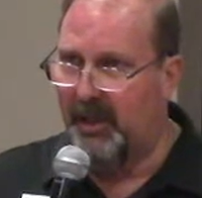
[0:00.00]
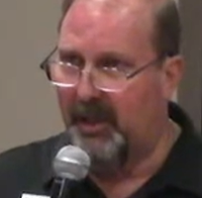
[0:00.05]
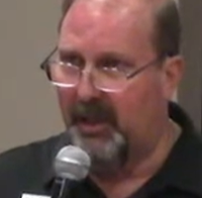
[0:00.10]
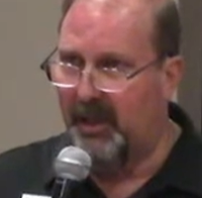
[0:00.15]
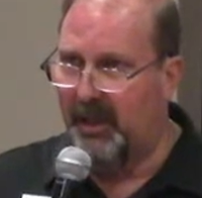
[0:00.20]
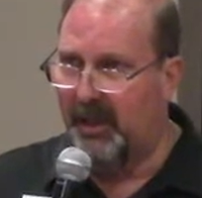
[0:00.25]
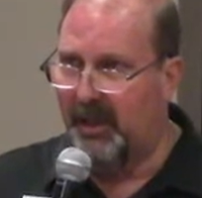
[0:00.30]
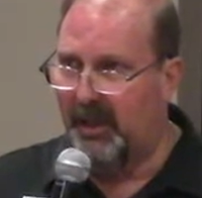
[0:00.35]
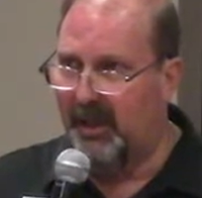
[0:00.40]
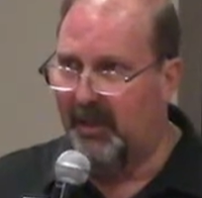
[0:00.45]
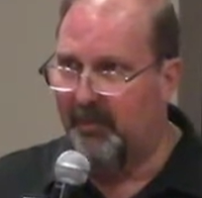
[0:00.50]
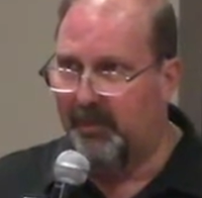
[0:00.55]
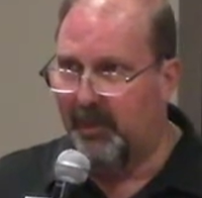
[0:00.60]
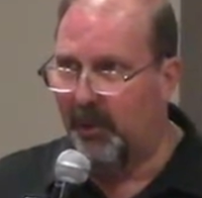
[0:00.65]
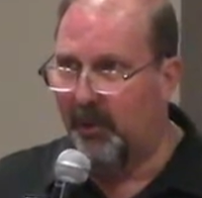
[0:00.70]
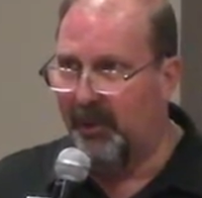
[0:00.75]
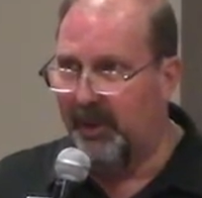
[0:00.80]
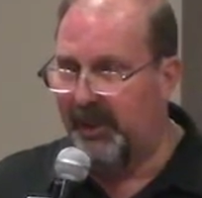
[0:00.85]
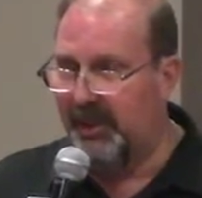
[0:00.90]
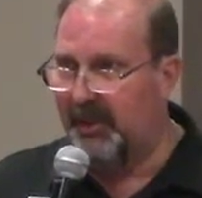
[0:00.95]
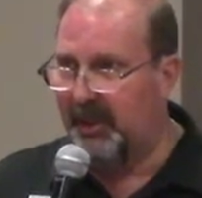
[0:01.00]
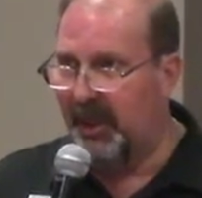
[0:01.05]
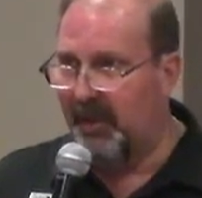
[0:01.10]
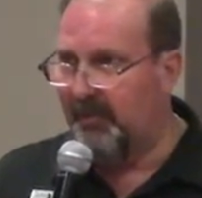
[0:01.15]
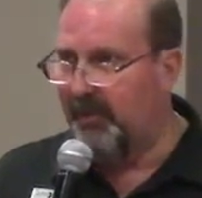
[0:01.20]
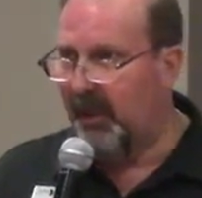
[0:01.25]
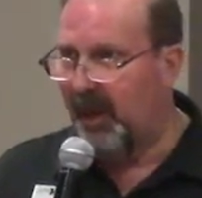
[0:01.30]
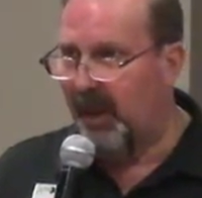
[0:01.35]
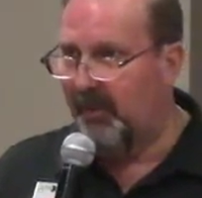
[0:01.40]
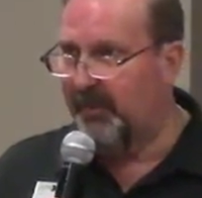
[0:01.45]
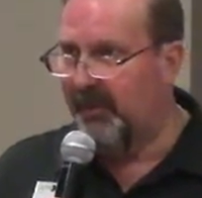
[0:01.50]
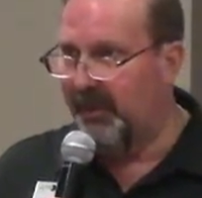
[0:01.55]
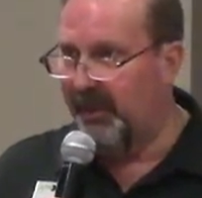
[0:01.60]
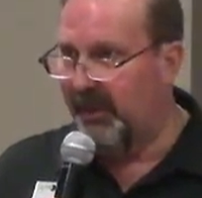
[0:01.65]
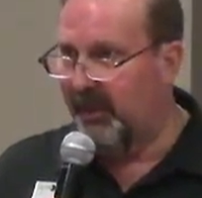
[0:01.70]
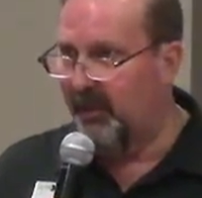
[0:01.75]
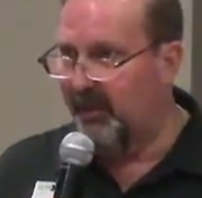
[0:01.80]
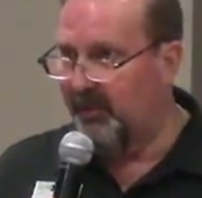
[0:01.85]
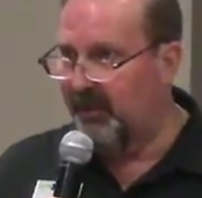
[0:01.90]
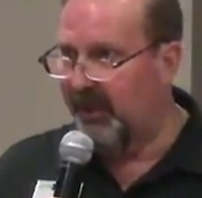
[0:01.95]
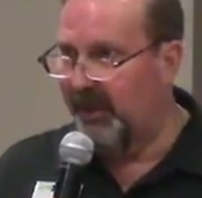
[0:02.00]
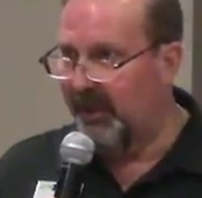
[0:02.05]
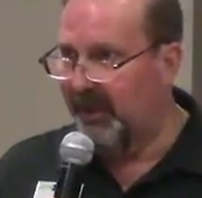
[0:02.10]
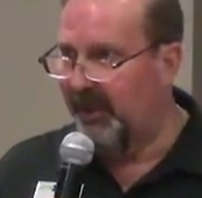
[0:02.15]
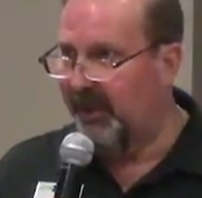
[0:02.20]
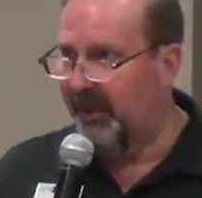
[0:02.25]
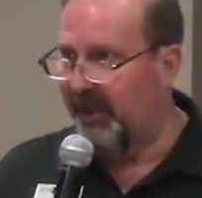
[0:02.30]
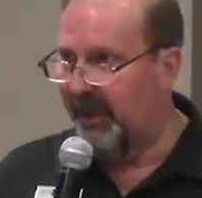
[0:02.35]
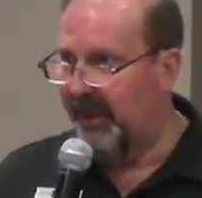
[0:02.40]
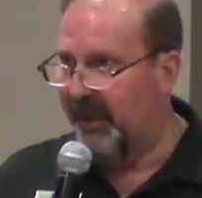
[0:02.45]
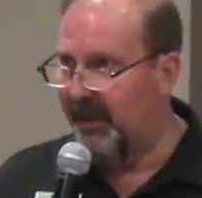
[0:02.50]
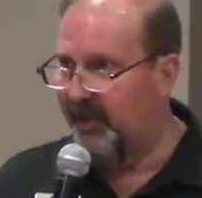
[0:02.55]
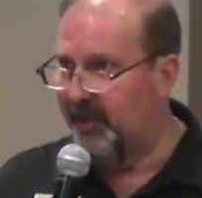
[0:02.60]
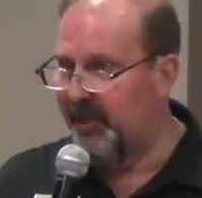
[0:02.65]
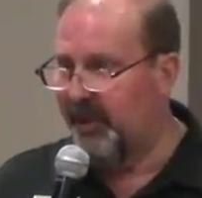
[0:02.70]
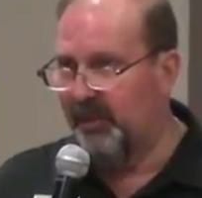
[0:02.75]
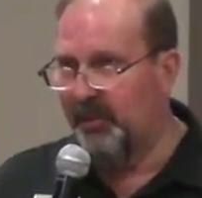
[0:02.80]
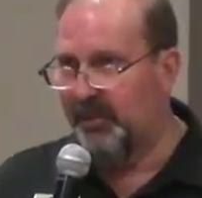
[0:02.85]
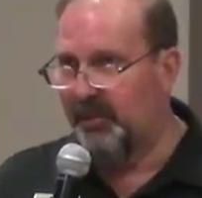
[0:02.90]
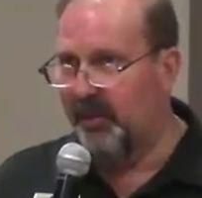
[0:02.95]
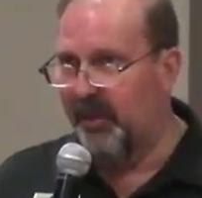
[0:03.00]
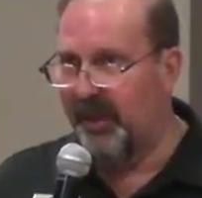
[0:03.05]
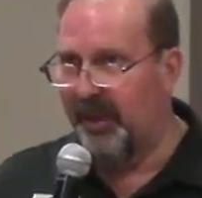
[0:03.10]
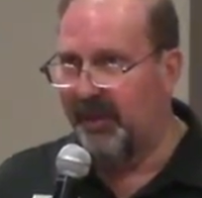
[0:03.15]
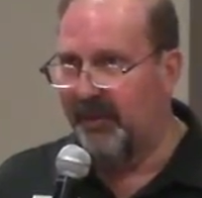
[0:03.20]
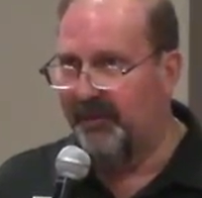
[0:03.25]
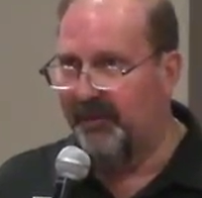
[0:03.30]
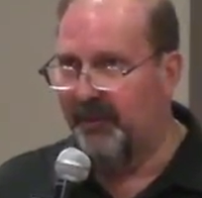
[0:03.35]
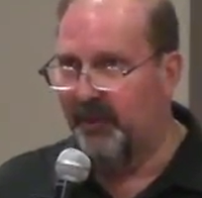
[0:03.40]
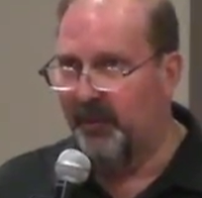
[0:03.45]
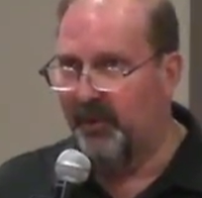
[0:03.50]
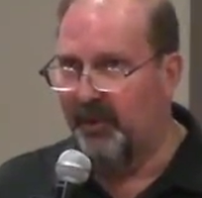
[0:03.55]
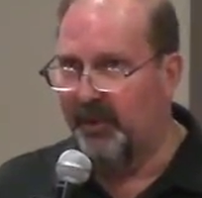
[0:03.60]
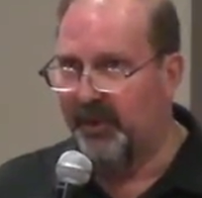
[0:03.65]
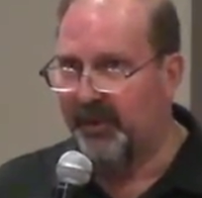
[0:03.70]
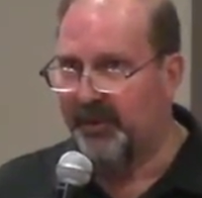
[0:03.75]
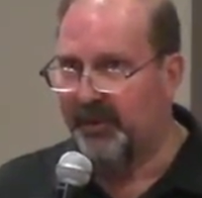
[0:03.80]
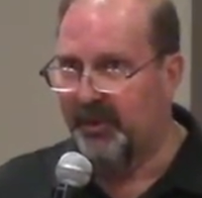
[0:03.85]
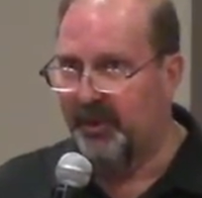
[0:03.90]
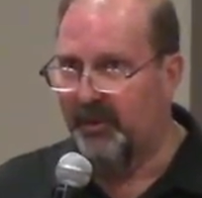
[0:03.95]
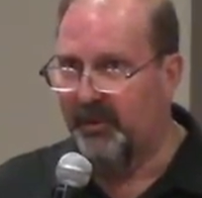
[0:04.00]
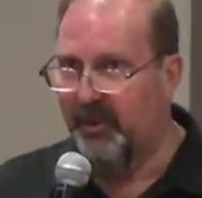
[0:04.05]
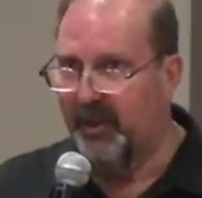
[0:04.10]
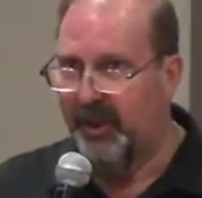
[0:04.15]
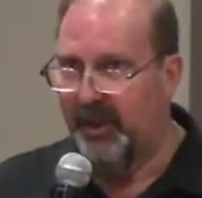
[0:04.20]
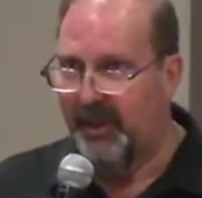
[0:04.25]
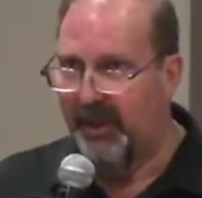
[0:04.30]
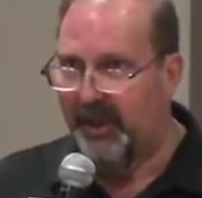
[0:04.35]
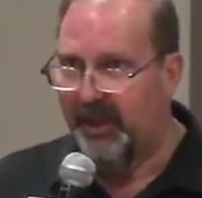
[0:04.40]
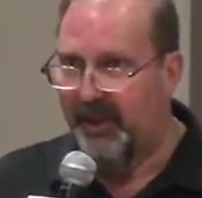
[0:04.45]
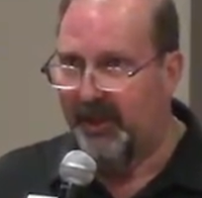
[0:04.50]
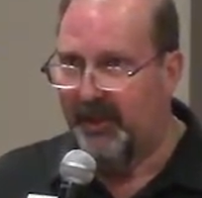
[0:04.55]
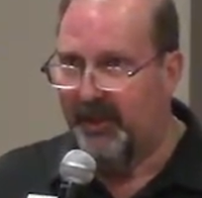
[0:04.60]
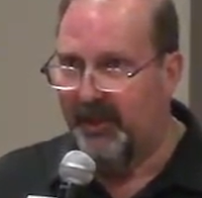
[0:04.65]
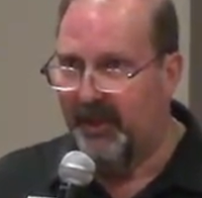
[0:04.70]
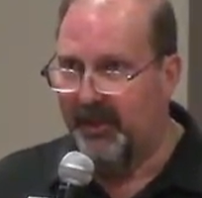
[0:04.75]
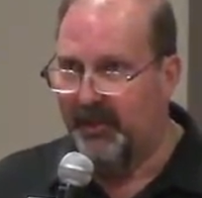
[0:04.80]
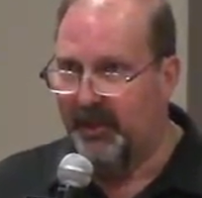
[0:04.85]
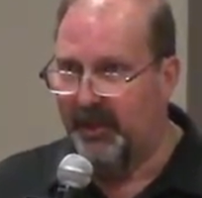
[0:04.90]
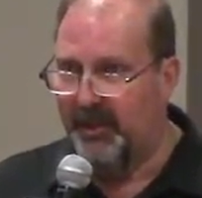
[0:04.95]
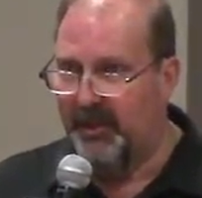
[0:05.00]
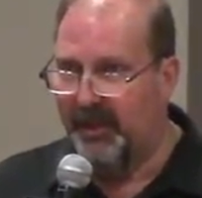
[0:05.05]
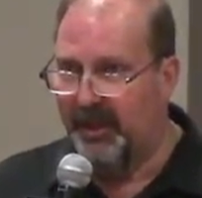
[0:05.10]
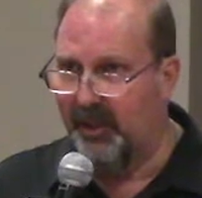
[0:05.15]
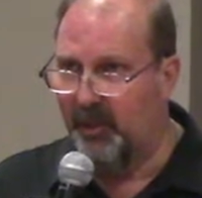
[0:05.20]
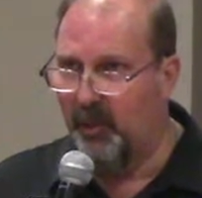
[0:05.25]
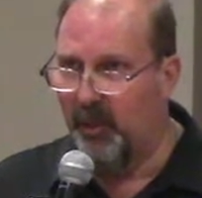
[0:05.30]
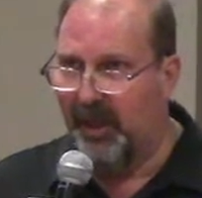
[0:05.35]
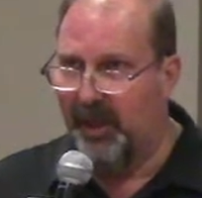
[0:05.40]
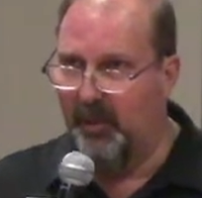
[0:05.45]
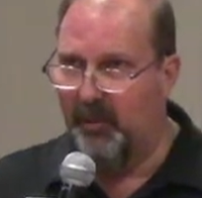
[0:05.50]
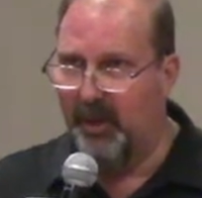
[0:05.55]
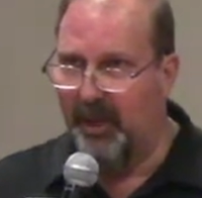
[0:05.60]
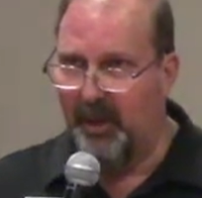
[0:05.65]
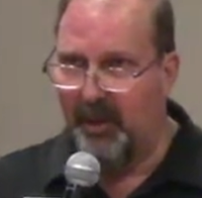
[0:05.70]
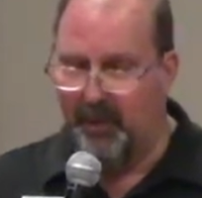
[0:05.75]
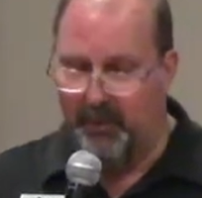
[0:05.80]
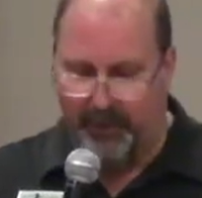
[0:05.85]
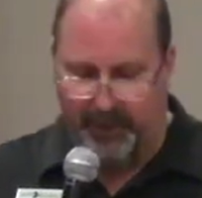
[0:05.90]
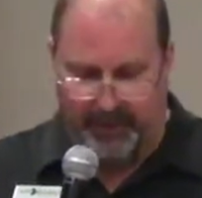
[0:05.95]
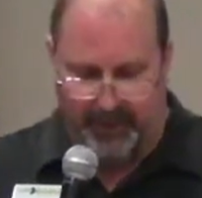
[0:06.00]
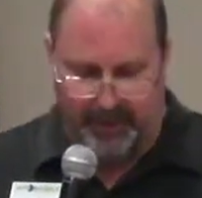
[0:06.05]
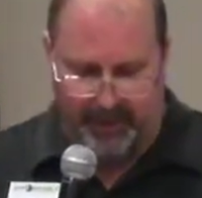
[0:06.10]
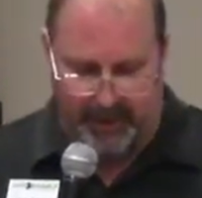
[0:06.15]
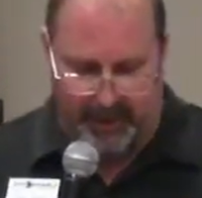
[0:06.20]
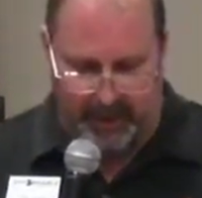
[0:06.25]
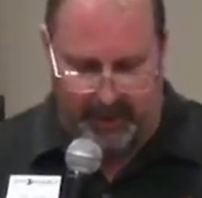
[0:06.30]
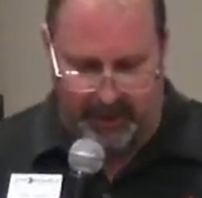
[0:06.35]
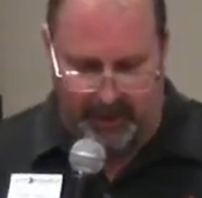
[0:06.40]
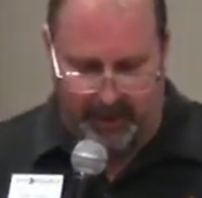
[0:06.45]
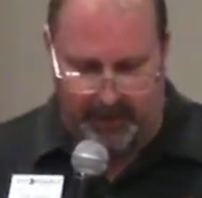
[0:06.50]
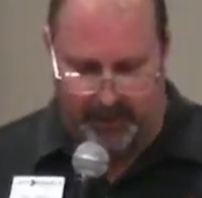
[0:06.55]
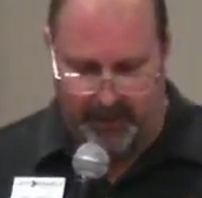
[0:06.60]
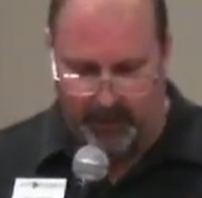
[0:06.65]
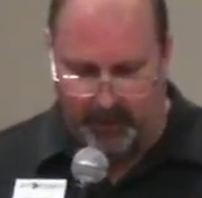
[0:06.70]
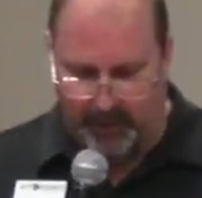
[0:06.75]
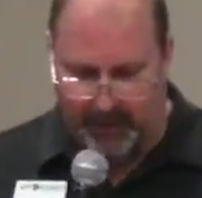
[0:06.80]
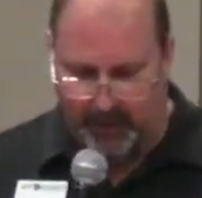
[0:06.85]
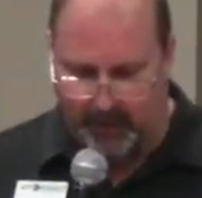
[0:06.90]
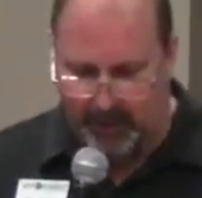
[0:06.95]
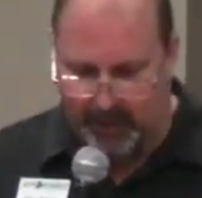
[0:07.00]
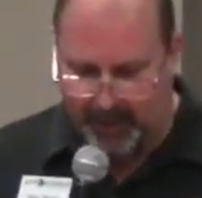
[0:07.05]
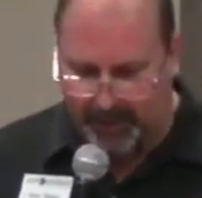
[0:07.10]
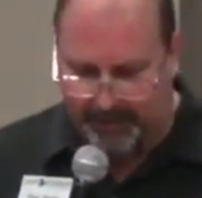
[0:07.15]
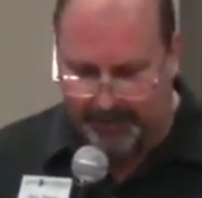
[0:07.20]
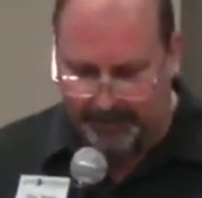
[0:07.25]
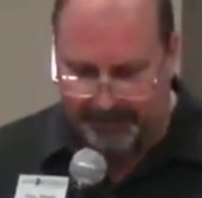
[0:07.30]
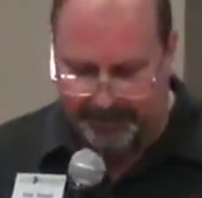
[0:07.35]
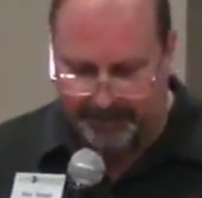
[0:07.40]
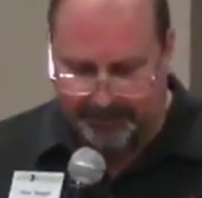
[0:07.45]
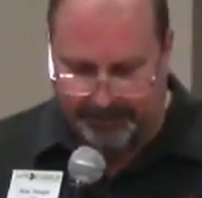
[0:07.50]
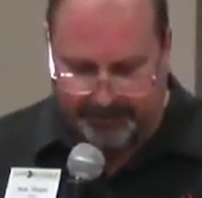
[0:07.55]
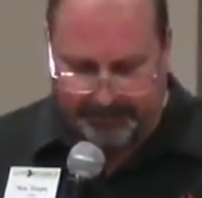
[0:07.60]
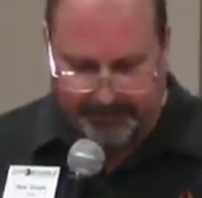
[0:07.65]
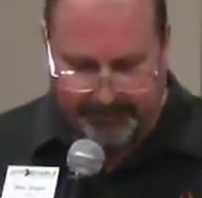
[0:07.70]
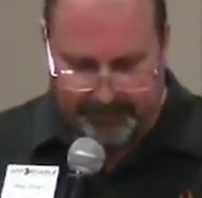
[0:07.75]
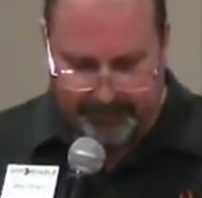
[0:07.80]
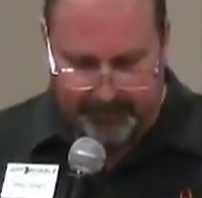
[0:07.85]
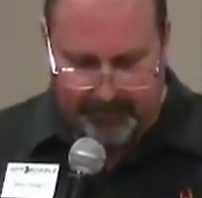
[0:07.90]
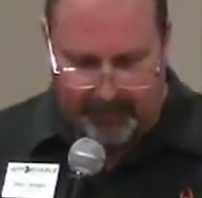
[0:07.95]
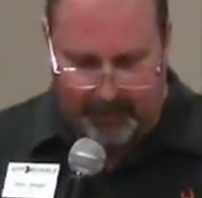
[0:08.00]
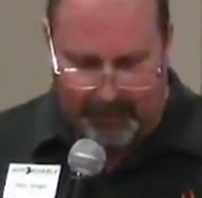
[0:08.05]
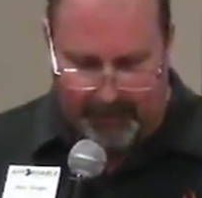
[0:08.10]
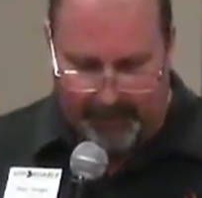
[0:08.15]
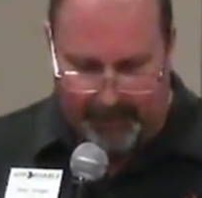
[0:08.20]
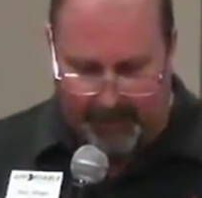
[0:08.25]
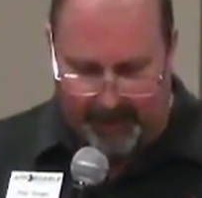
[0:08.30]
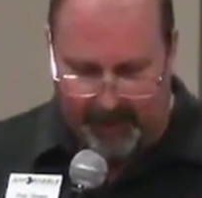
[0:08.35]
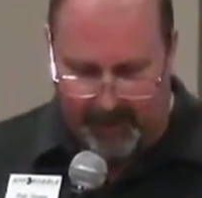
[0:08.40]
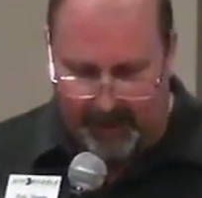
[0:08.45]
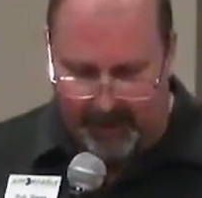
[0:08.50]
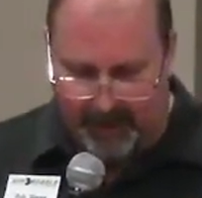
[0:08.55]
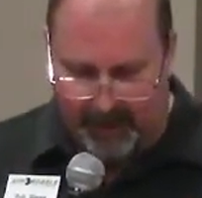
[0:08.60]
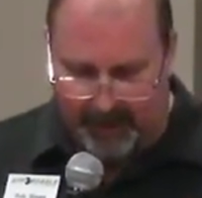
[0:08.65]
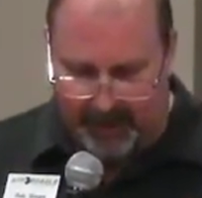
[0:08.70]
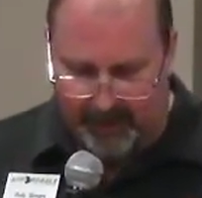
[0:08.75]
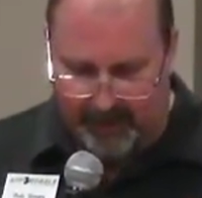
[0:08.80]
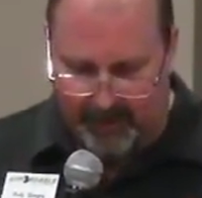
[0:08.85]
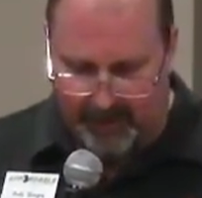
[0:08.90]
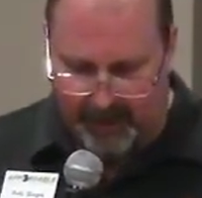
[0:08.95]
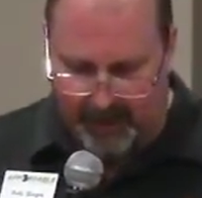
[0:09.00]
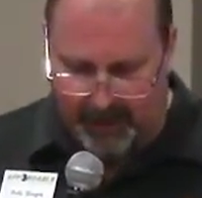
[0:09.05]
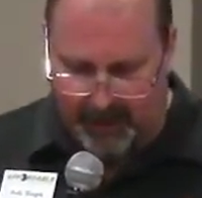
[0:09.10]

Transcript: uh, employees on property only, and she was one of the four. So uh, she's done quite well with uh, the wigwam. Um,